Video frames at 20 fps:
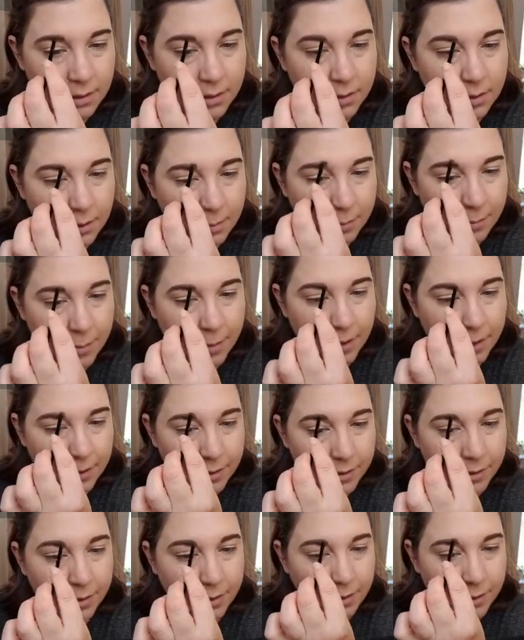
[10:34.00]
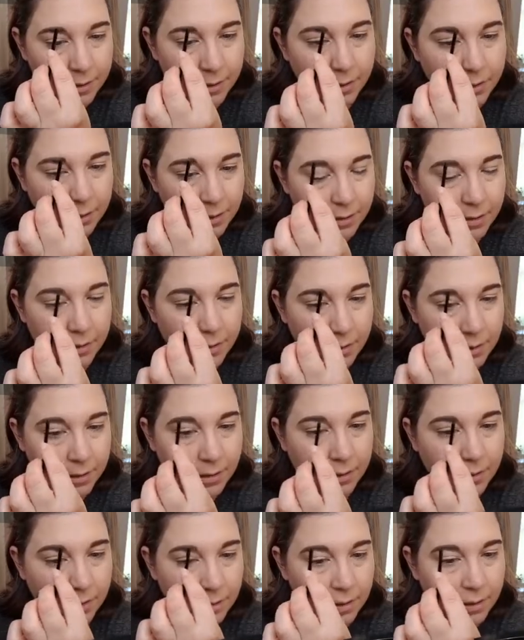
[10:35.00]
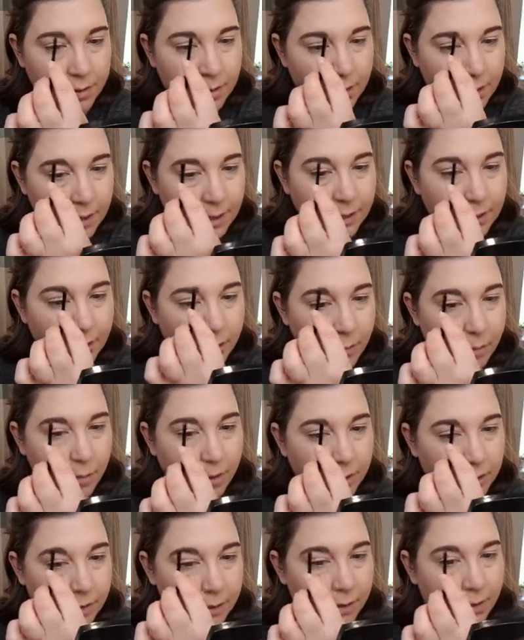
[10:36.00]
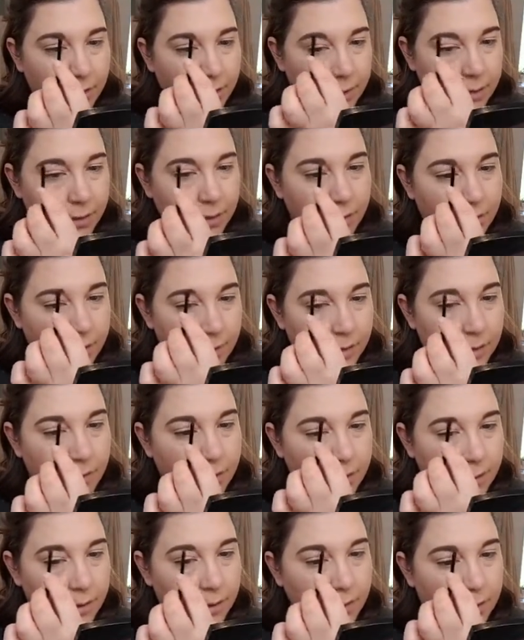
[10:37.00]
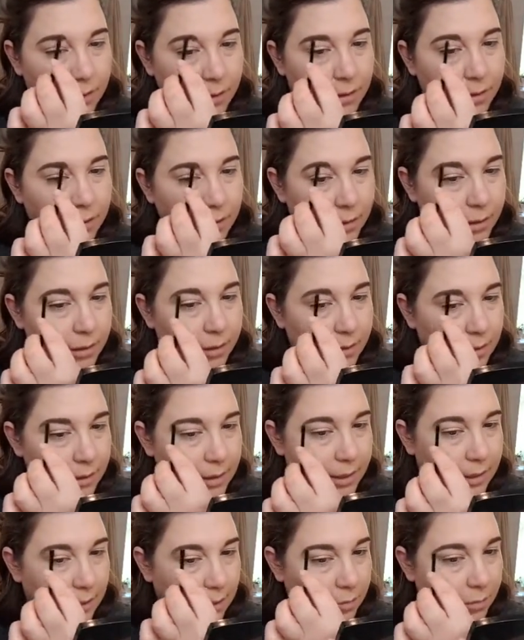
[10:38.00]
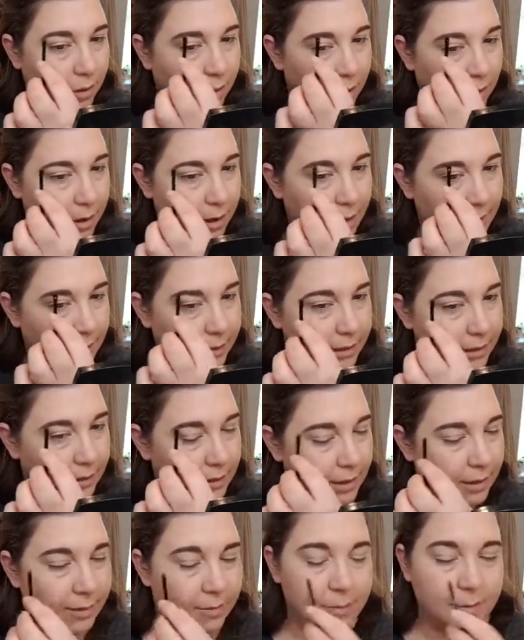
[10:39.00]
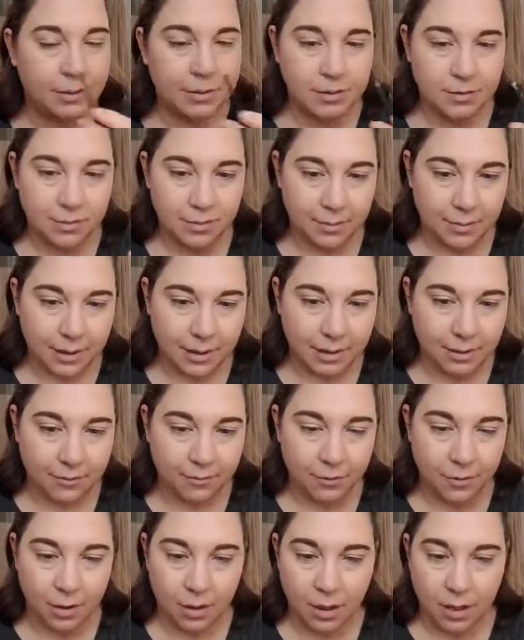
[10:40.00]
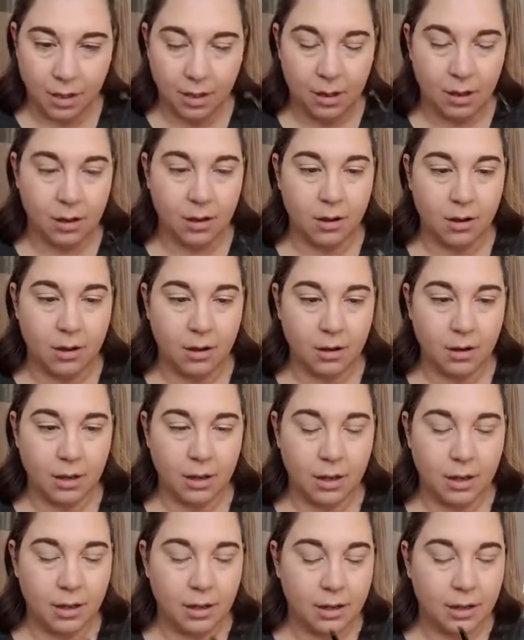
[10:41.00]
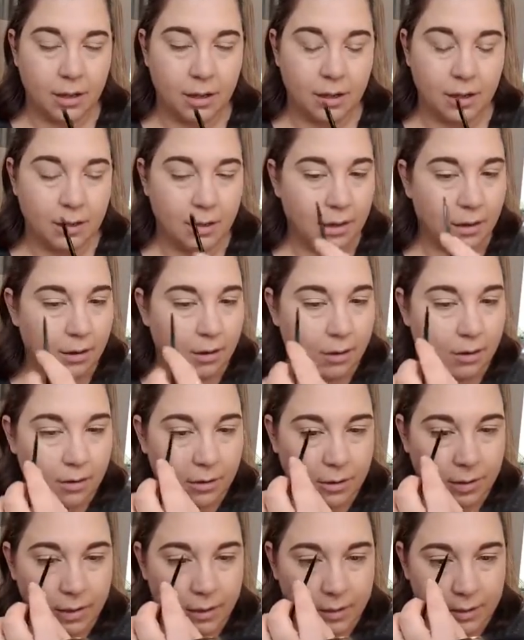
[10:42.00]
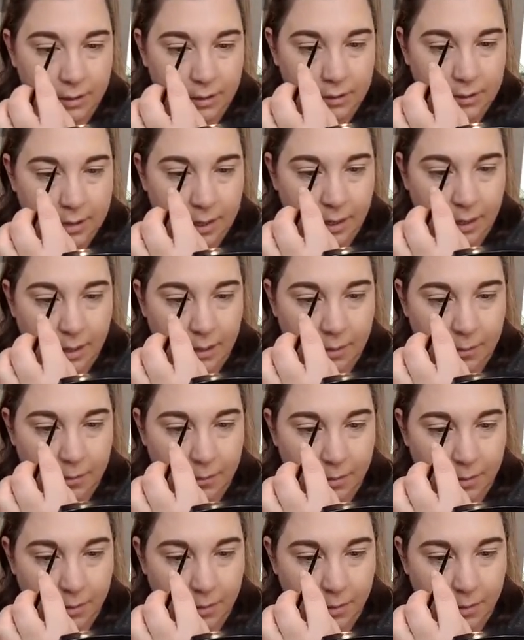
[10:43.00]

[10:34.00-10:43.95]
the better and quicker that you are at it. I've been doing makeup for a long, long time.